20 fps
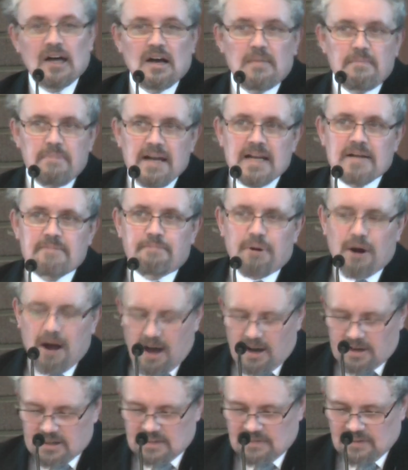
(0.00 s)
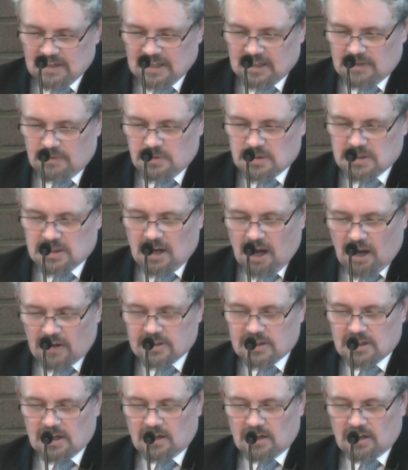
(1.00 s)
a big part of it was God's